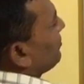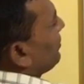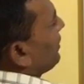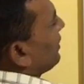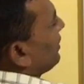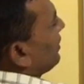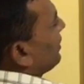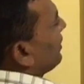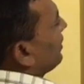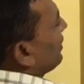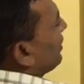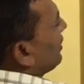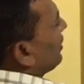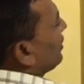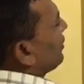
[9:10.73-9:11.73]
B
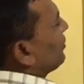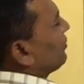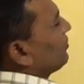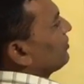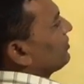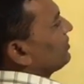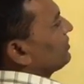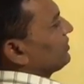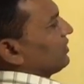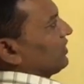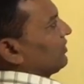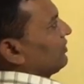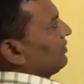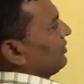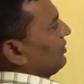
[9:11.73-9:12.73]
into
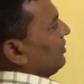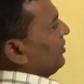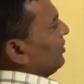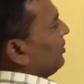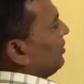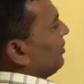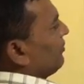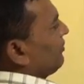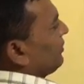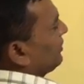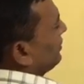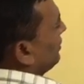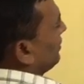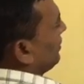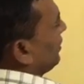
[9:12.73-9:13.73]
C. Now
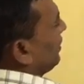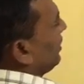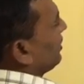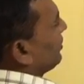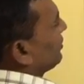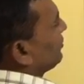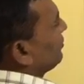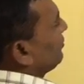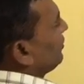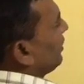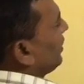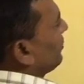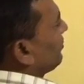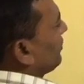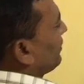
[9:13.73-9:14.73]
first let us do
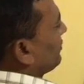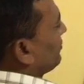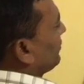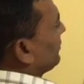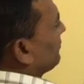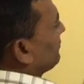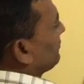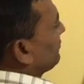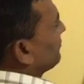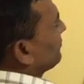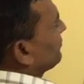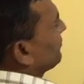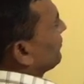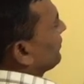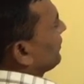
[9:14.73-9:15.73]
A plus B.
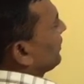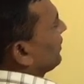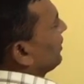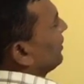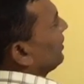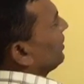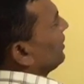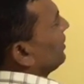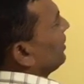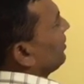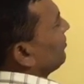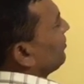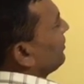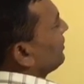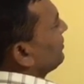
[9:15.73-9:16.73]

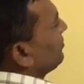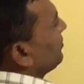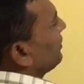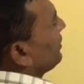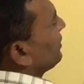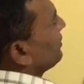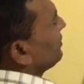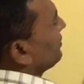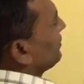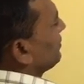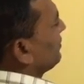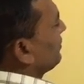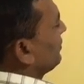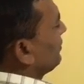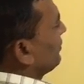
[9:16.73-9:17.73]
A plus B
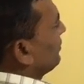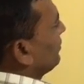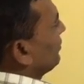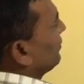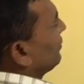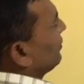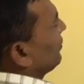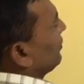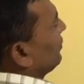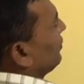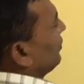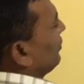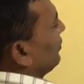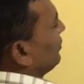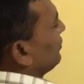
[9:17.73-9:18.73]
is
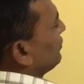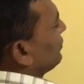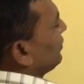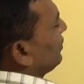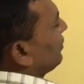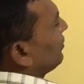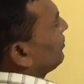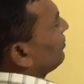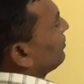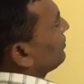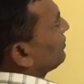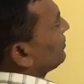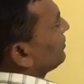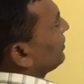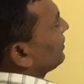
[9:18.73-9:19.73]
0
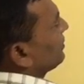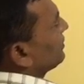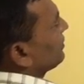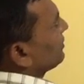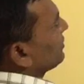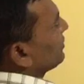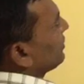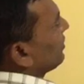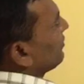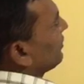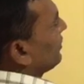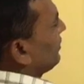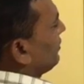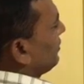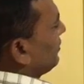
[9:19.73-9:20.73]
6
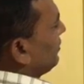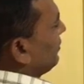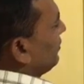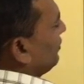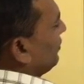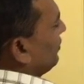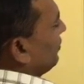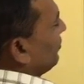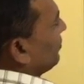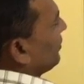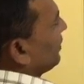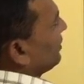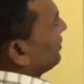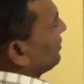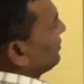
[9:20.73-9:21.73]
7
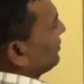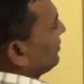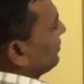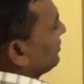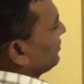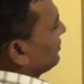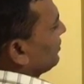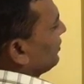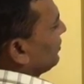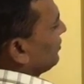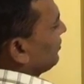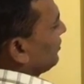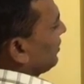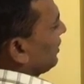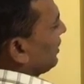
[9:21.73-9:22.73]
minus 6
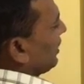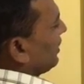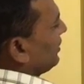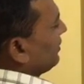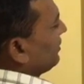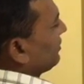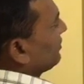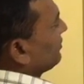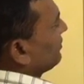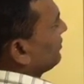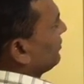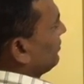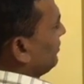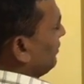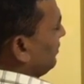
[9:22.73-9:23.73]
0 8
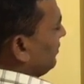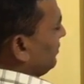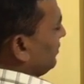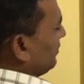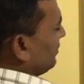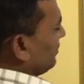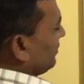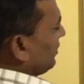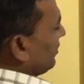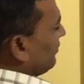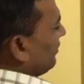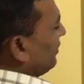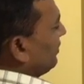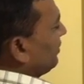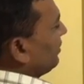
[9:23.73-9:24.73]

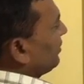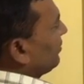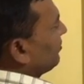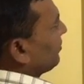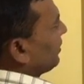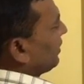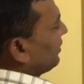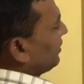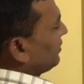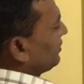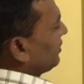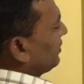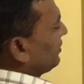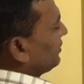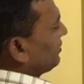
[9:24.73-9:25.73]
7
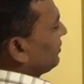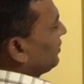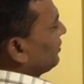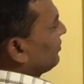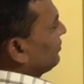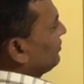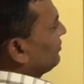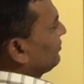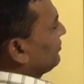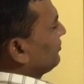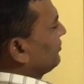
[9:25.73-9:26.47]
minus 8 0